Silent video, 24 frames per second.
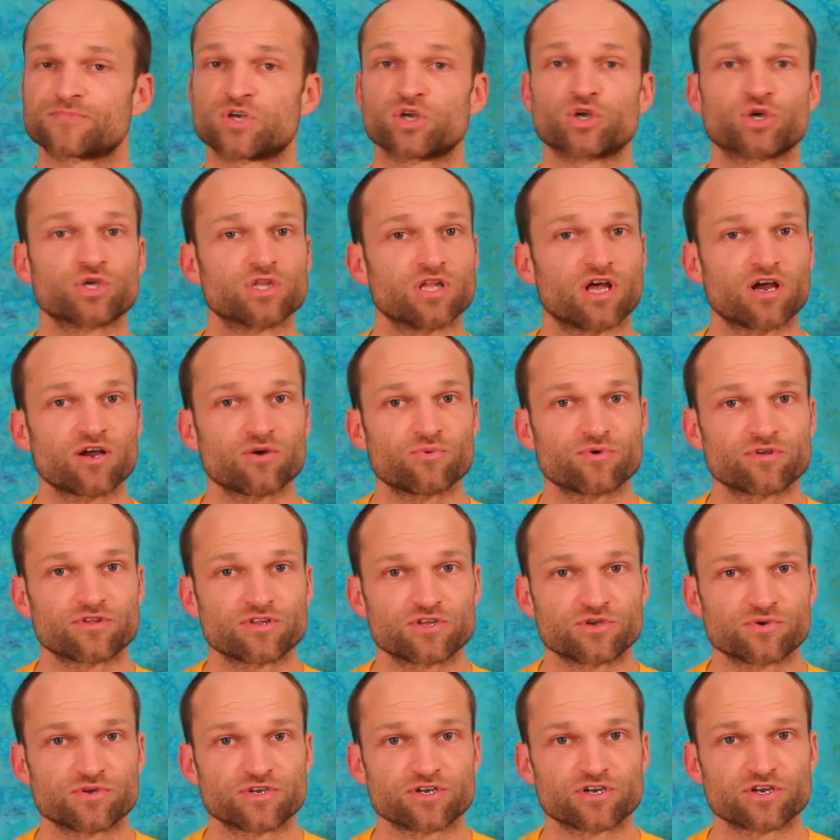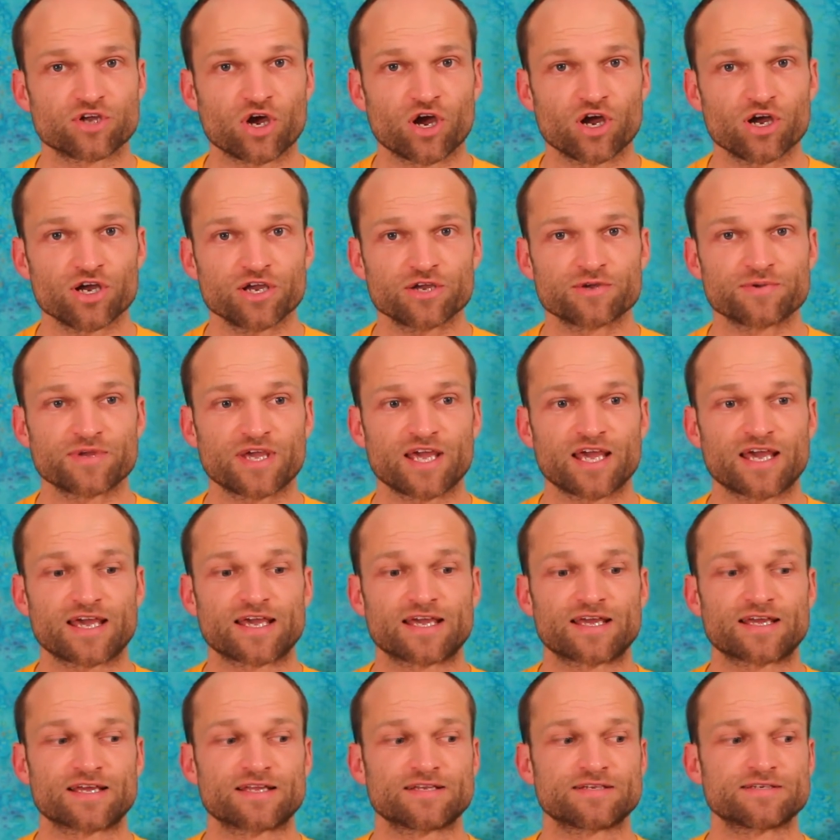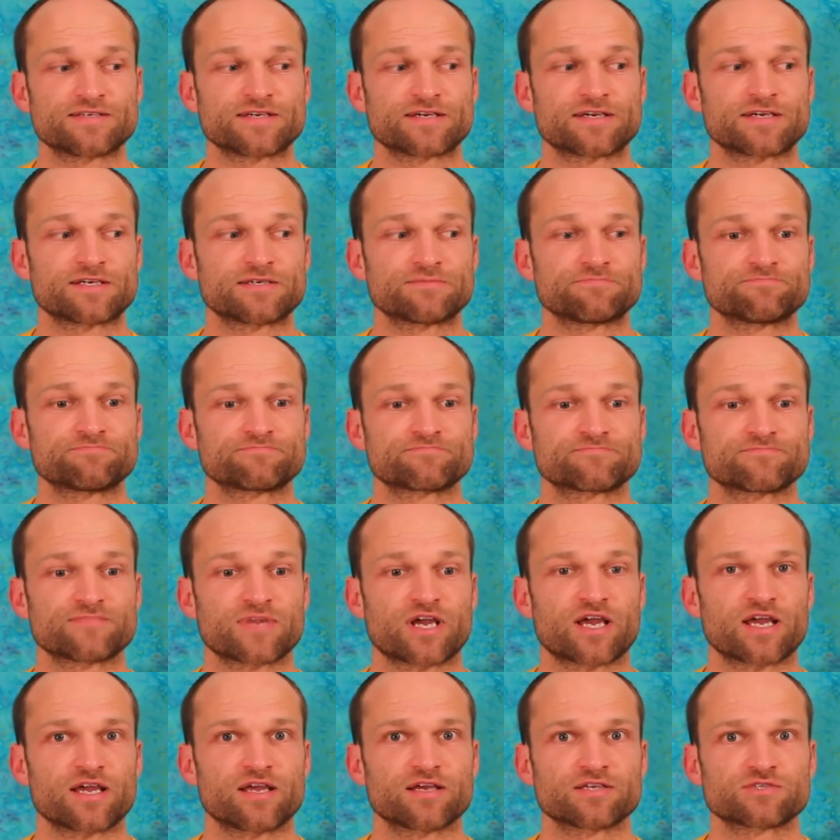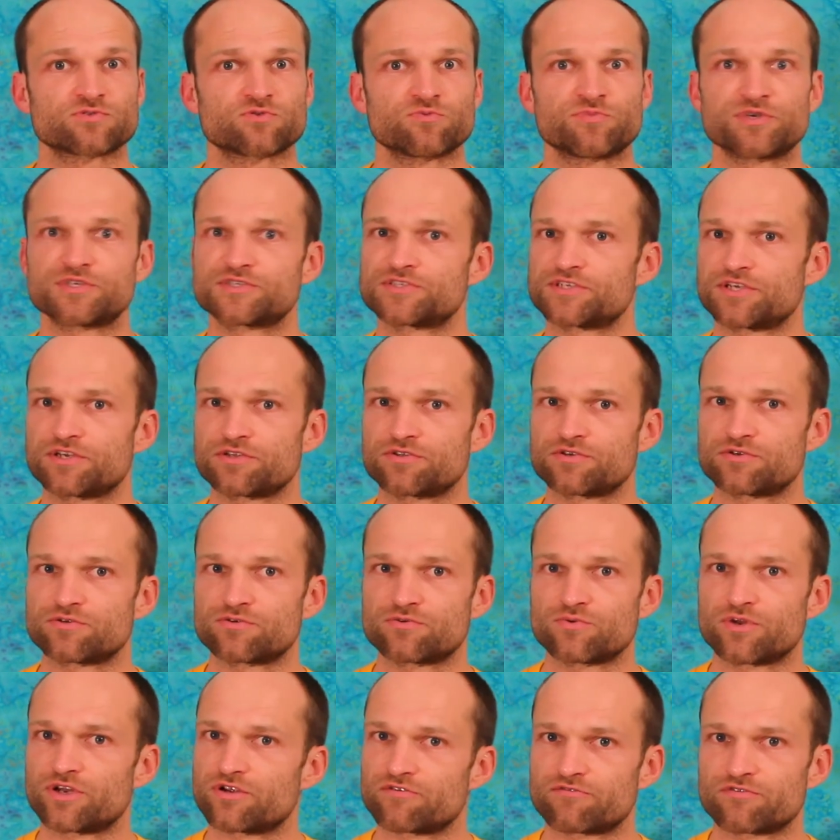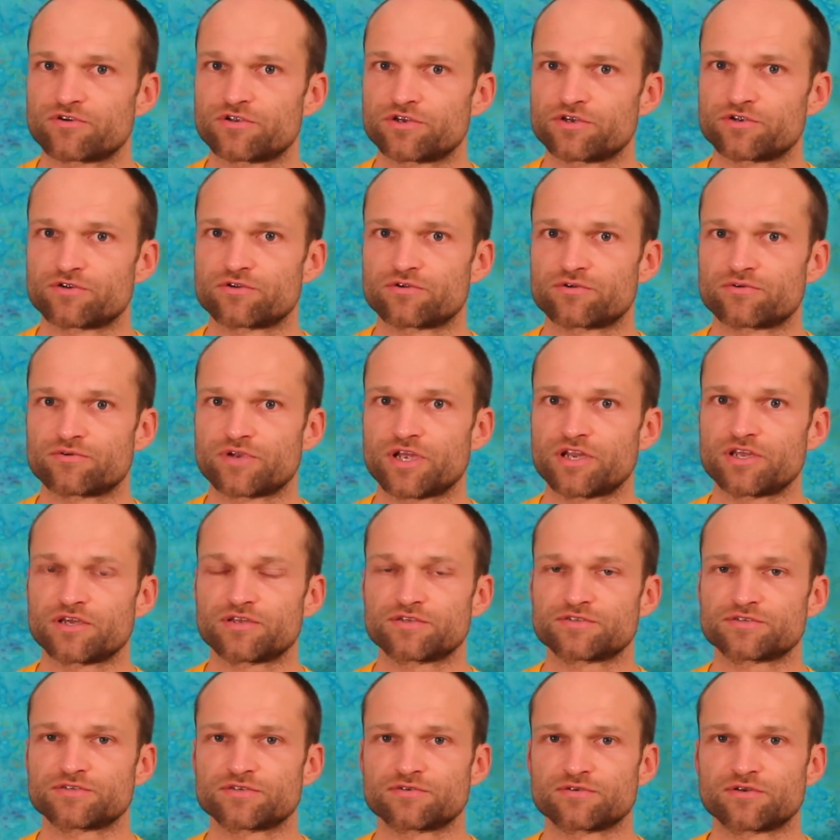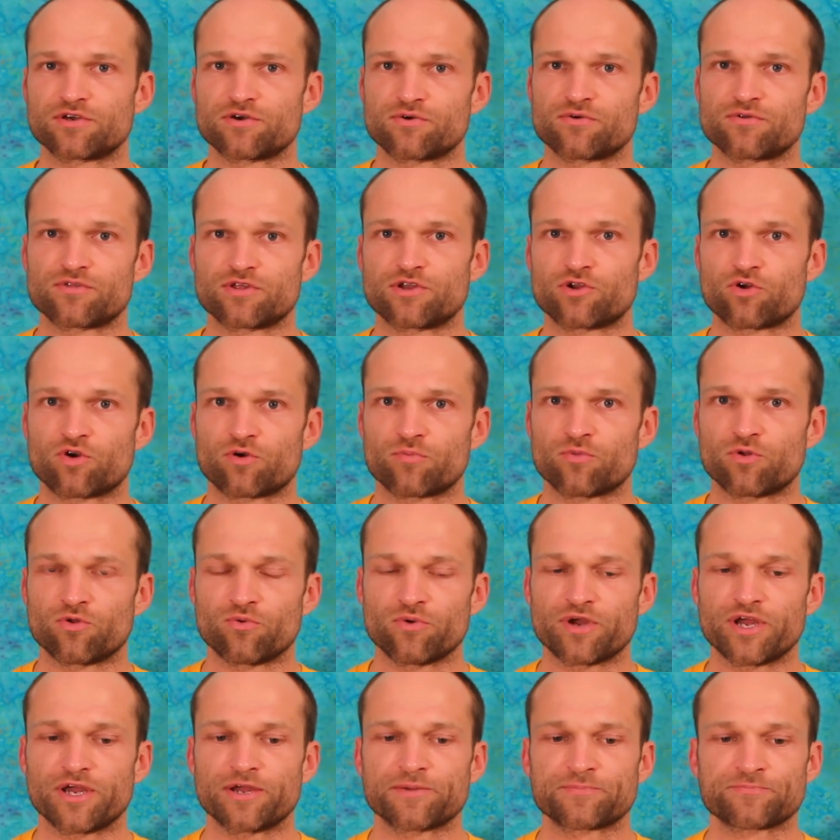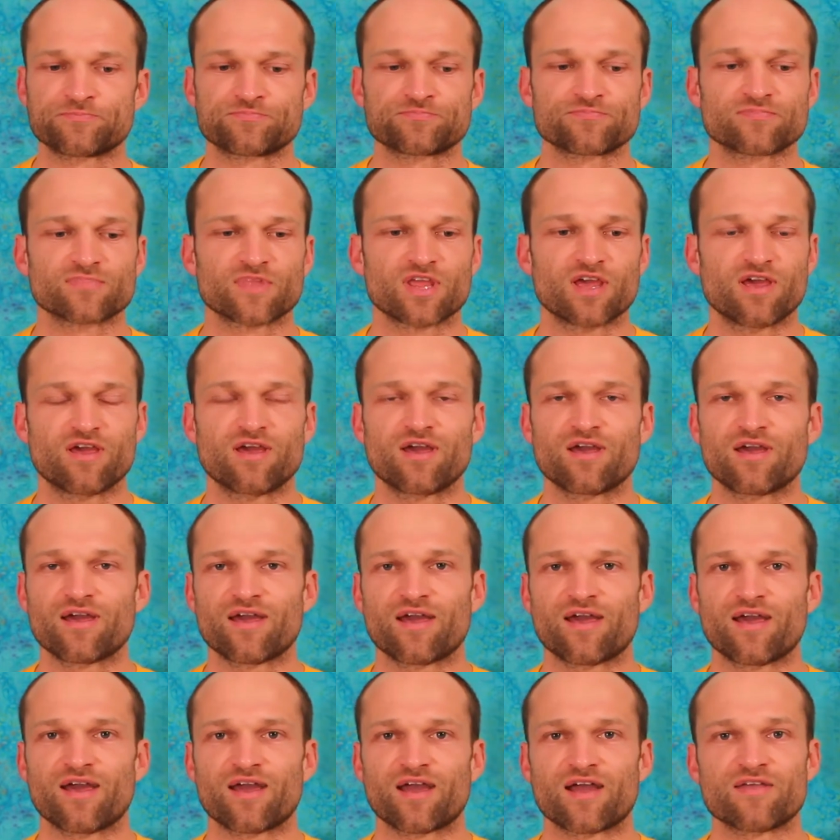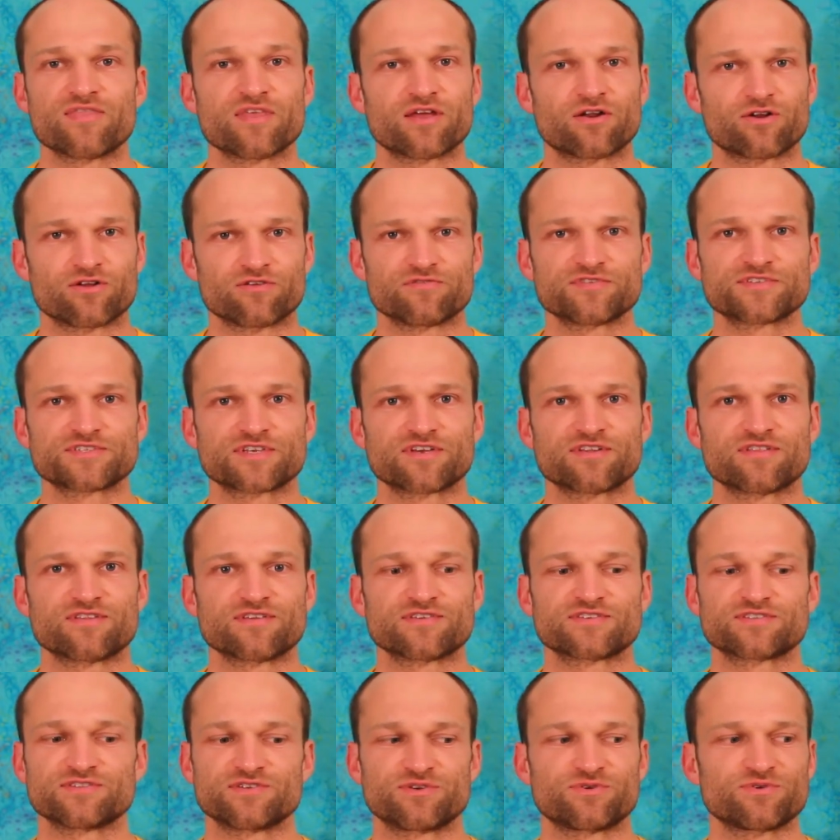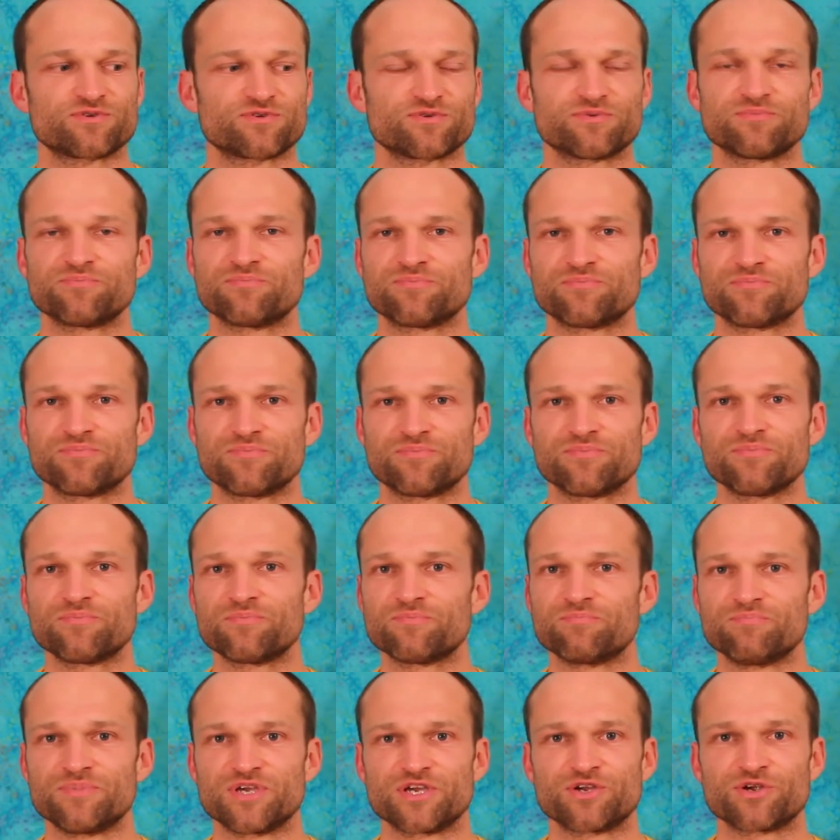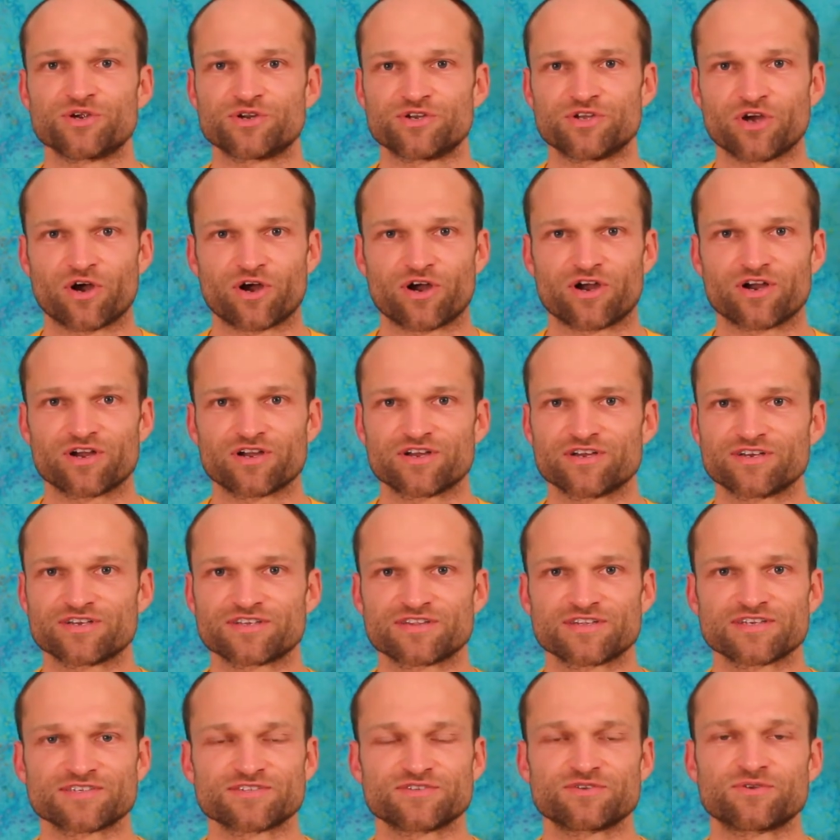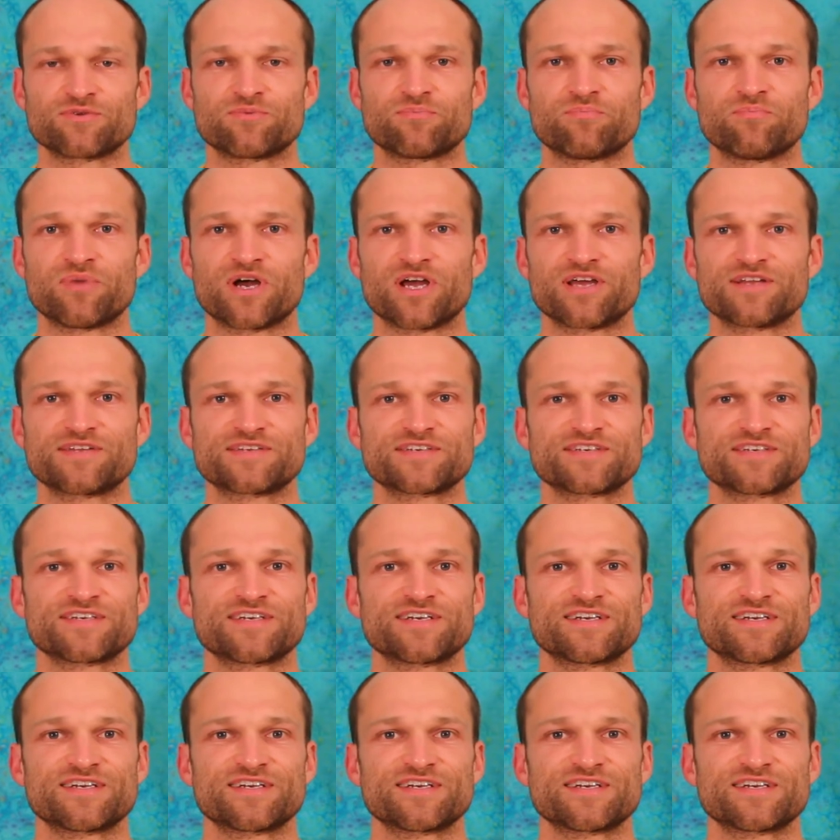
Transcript: good luck with you and your dog, and I guess we'll be seeing you whenever you're ready to go the normal way. And then all of a sudden, this little meager dog, this little mutt,